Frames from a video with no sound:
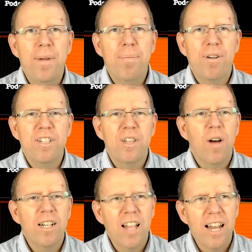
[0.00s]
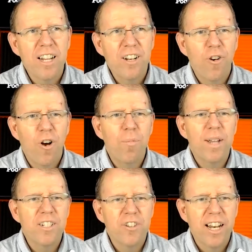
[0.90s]
a person that wants a lot of control
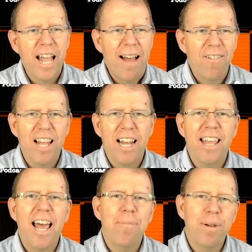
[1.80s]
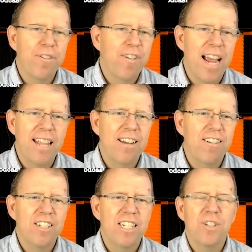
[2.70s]
because you're going to have a lot of that, but you're right.
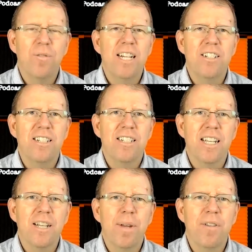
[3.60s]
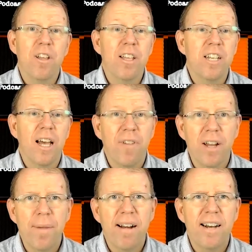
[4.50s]
There's situations that can be really tough on
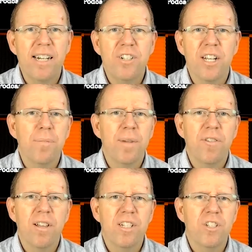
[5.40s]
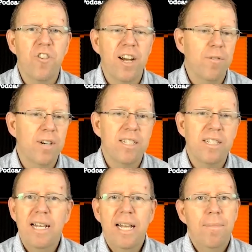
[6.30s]
a marriage. It can be really strenuous.
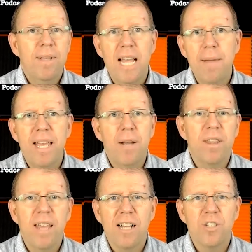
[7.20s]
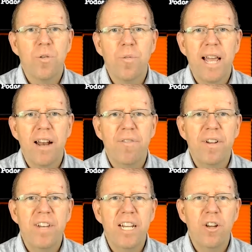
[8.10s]
And same thing with us. When we had our
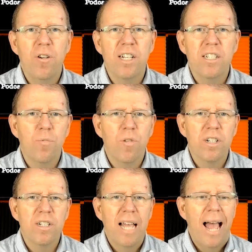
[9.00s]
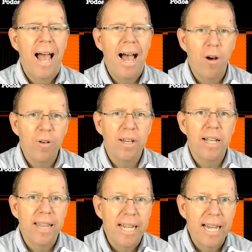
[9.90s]
15 units, it worked out
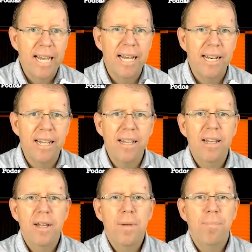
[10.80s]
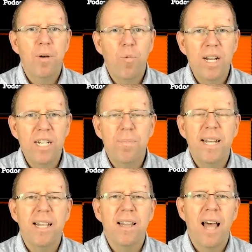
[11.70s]
in the end, but we
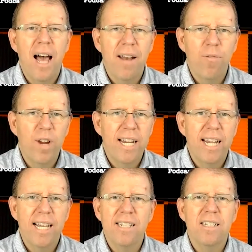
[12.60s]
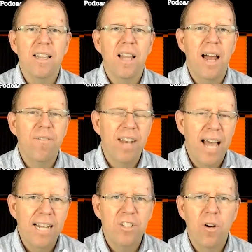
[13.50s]
spend a lot of weekends, a lot of
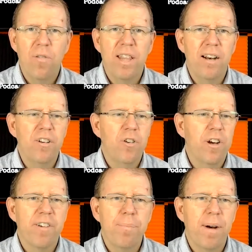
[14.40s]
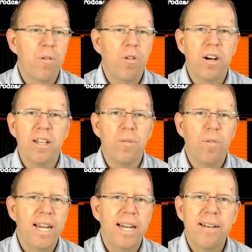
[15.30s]
nights over there doing repair work that
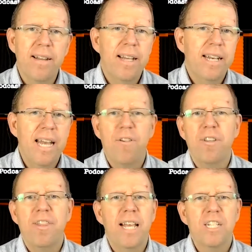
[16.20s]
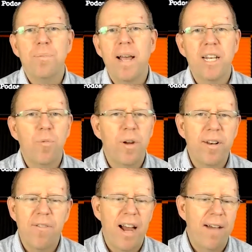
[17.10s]
we never expected we would
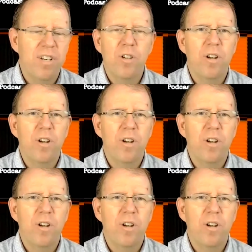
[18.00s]
ever have to do